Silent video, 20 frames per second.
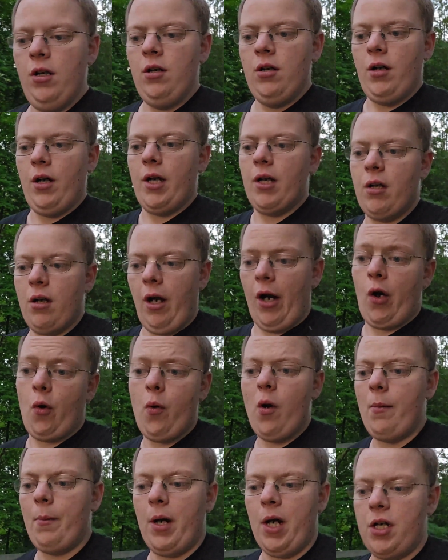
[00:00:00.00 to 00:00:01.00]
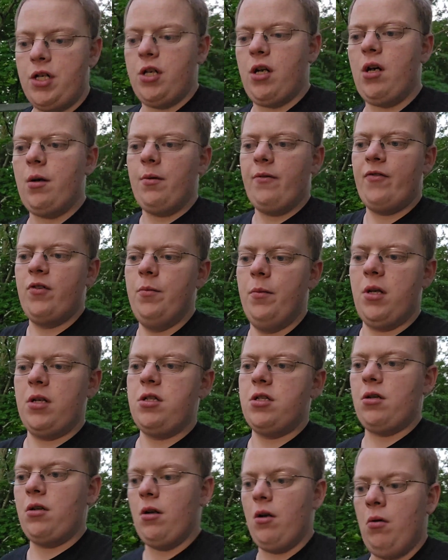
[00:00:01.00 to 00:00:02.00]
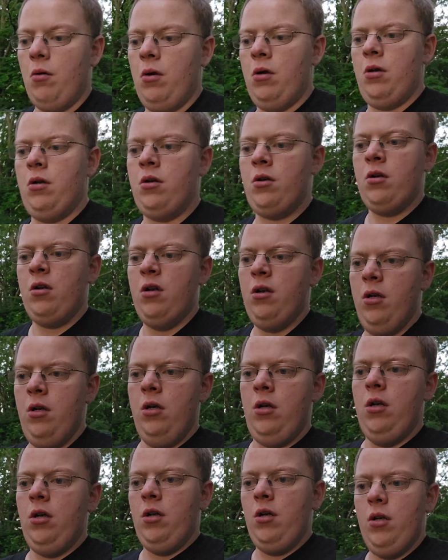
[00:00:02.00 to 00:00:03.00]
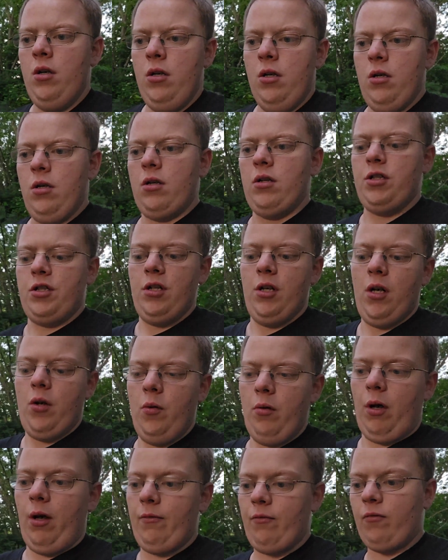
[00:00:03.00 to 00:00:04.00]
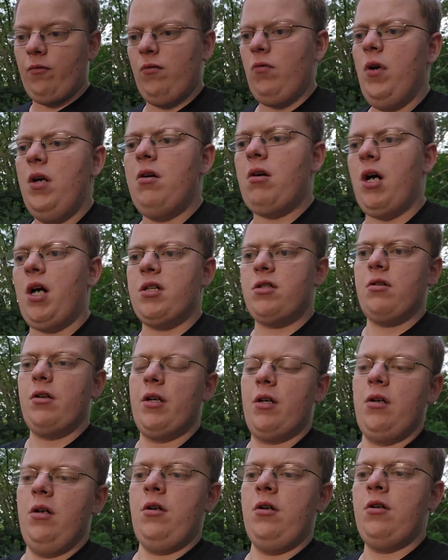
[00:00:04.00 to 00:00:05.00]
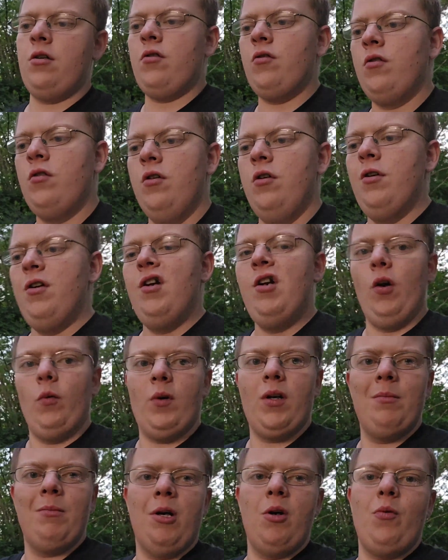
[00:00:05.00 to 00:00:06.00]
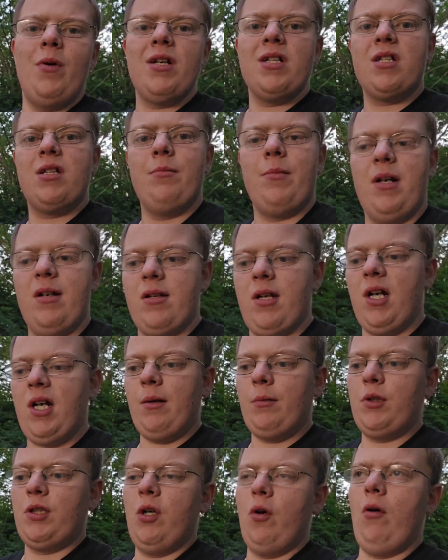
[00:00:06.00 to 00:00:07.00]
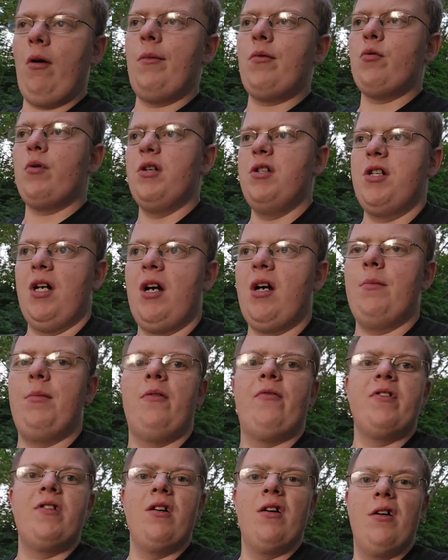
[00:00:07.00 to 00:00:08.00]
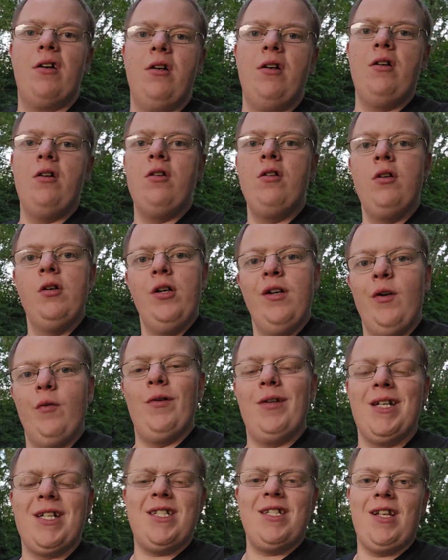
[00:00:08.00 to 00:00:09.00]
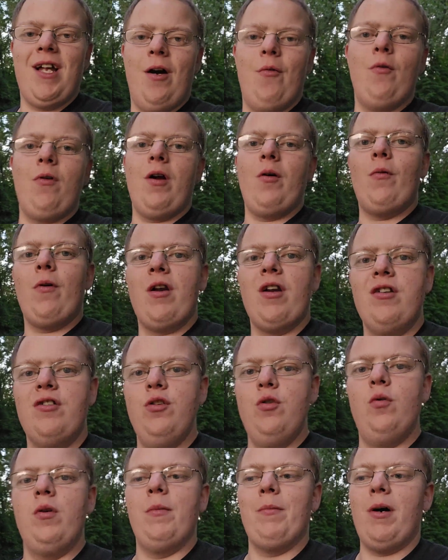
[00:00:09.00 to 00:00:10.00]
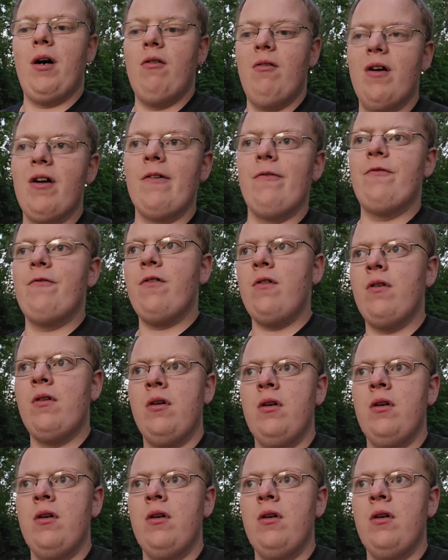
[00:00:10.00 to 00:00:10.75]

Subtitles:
I quit my job a few months ago. Because, you know, I realized, like, why am I wasting my time showing up to a job every day when that's not what I want to do in my life?